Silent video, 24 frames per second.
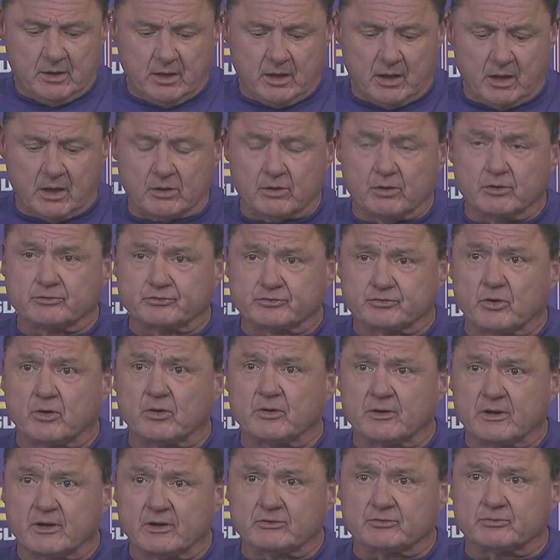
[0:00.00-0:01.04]
a good
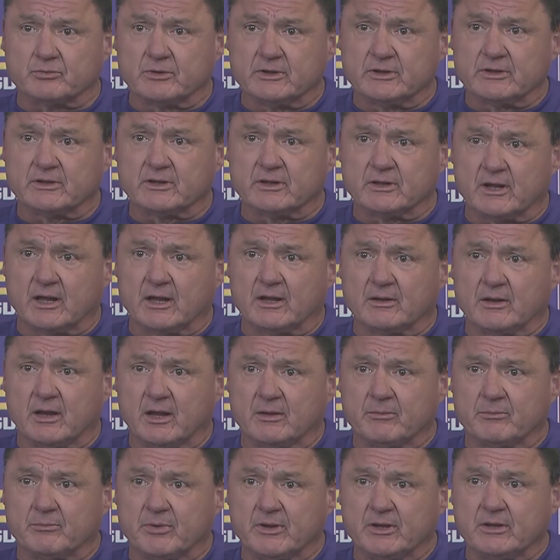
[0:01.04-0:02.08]
start next week
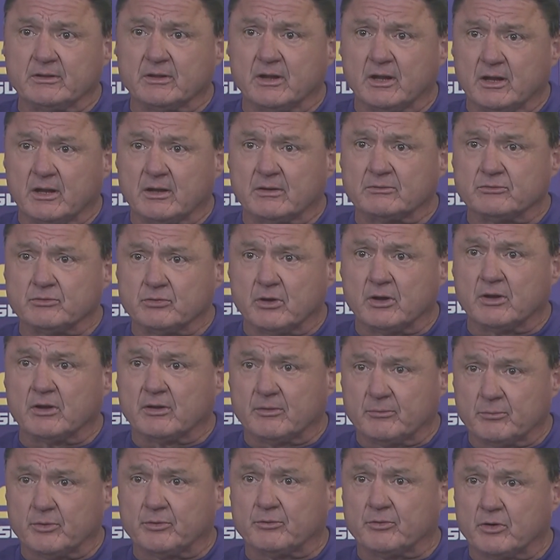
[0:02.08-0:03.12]
and beat
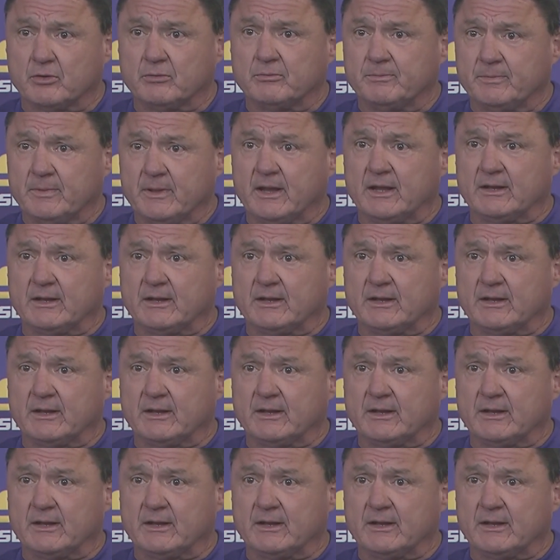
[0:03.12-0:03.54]
UL Monroe